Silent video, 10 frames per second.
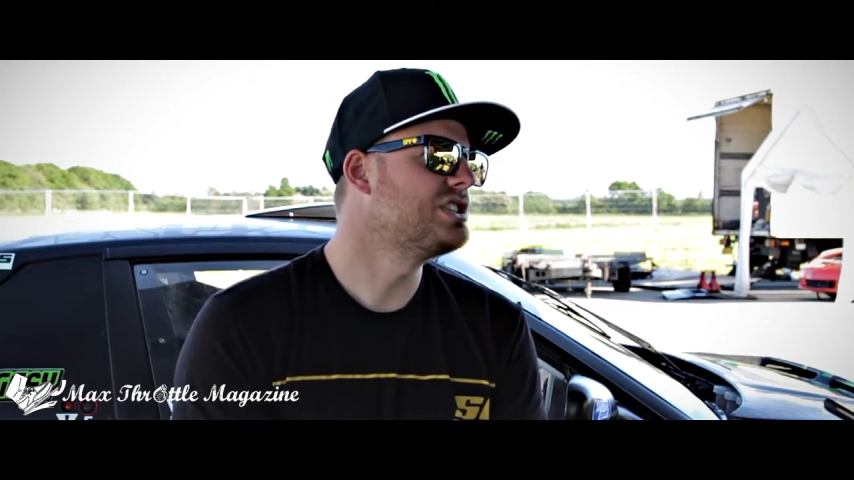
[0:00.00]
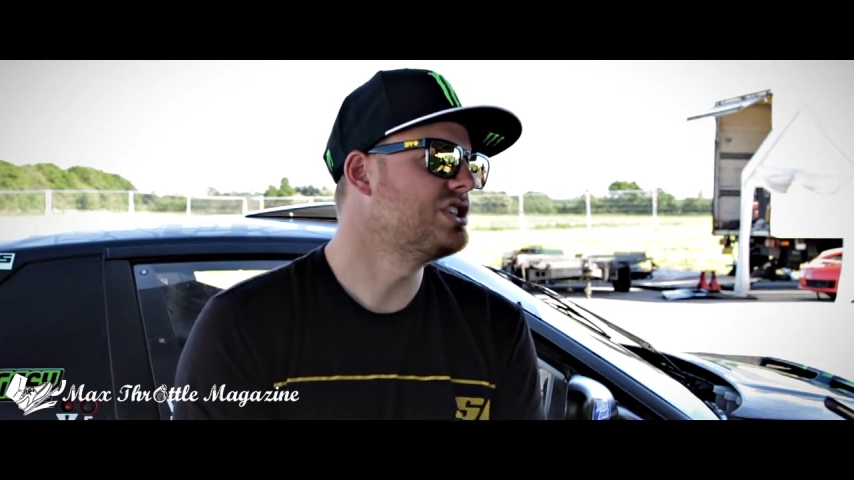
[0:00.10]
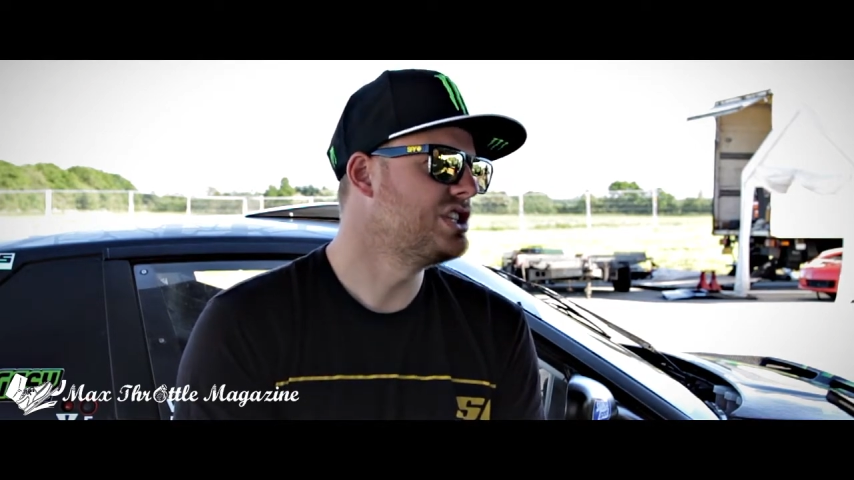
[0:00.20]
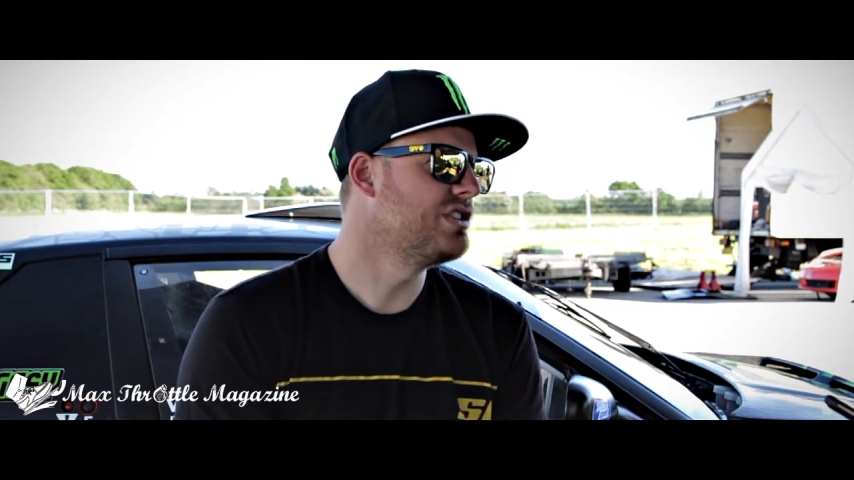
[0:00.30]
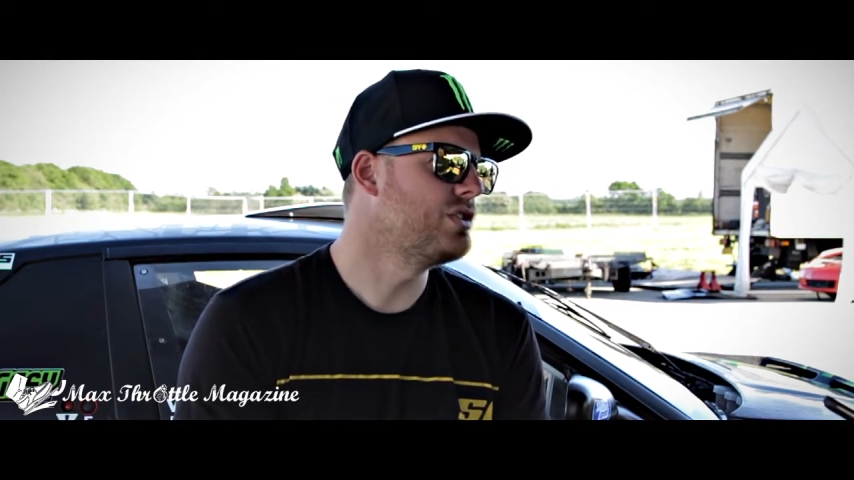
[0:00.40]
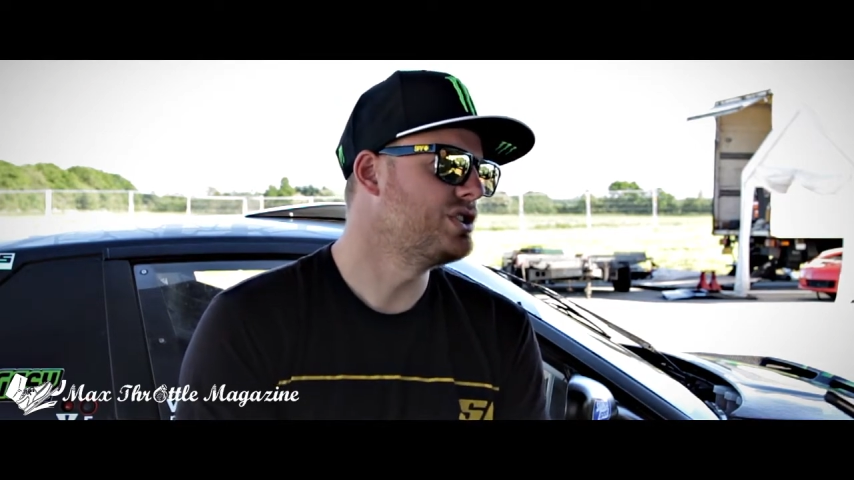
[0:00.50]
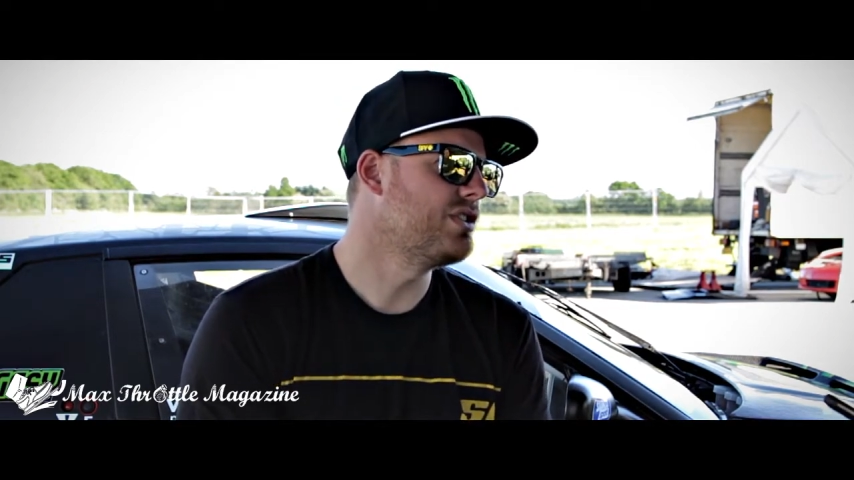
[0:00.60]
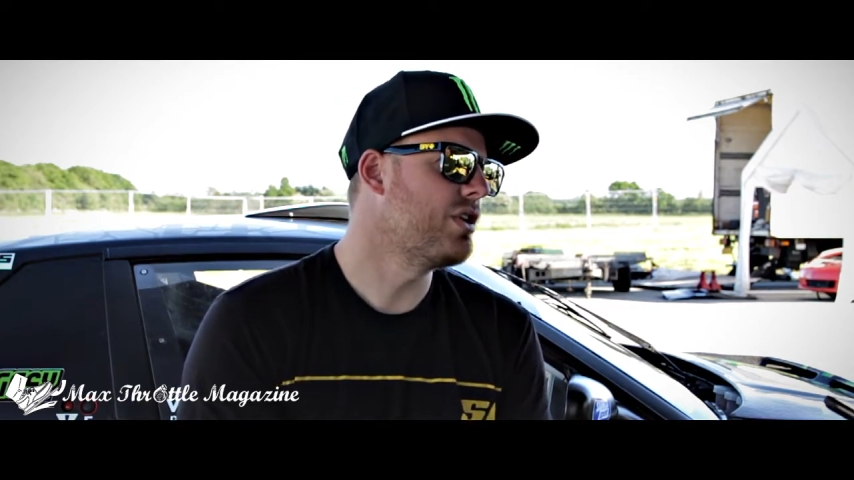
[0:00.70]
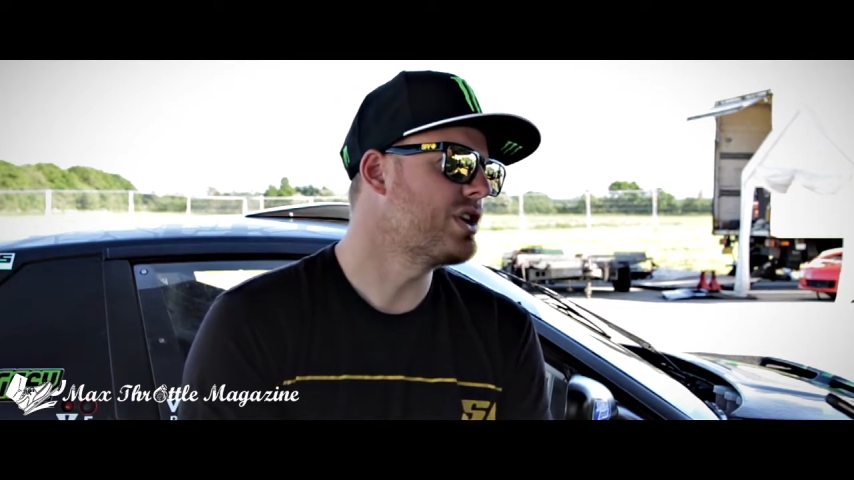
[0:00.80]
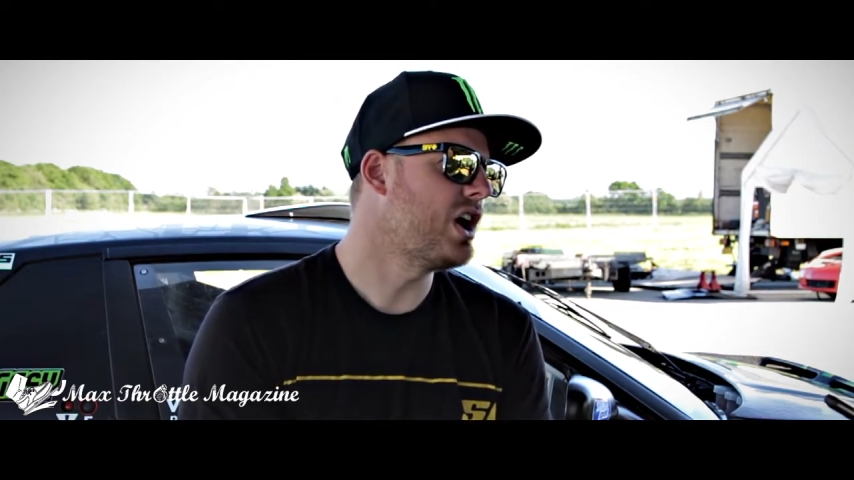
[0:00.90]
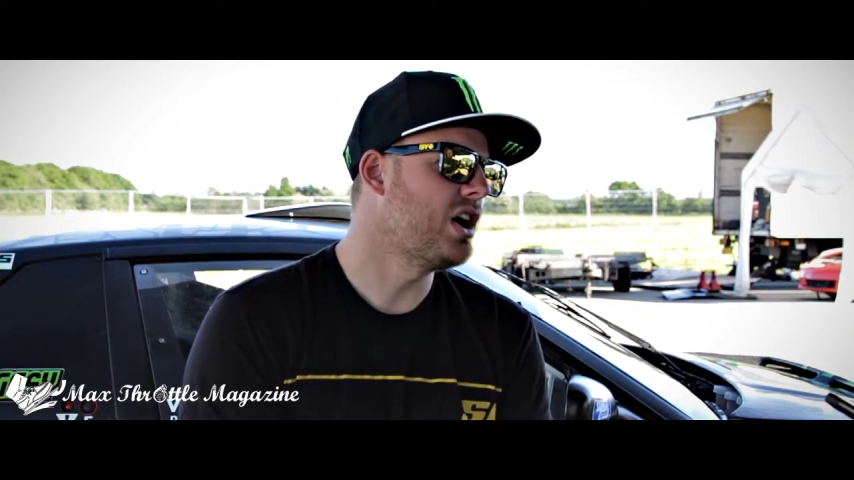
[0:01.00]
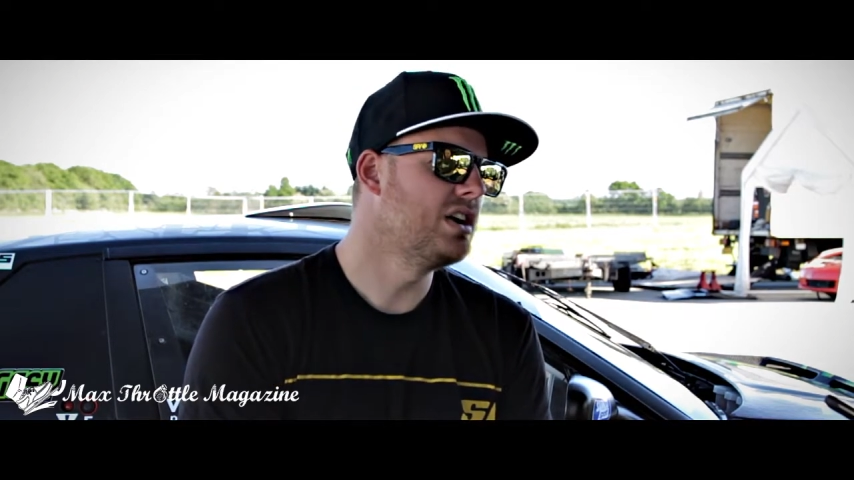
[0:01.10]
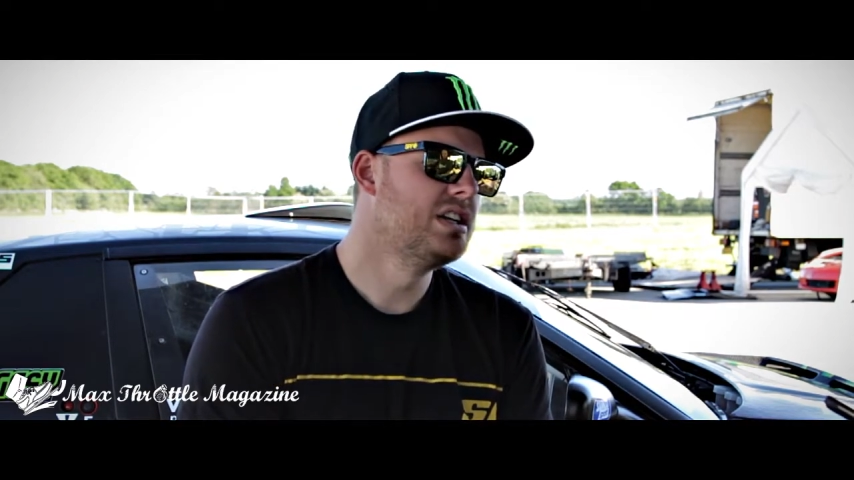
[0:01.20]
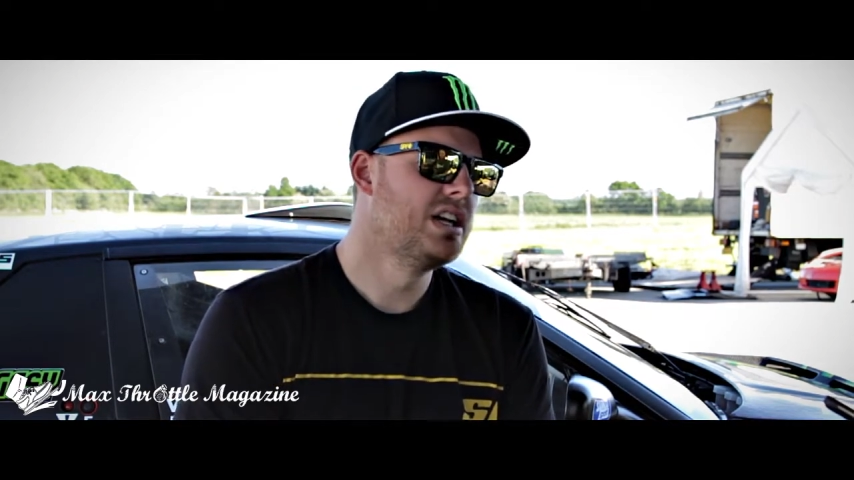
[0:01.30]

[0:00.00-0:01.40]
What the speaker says: as a 0-0 car,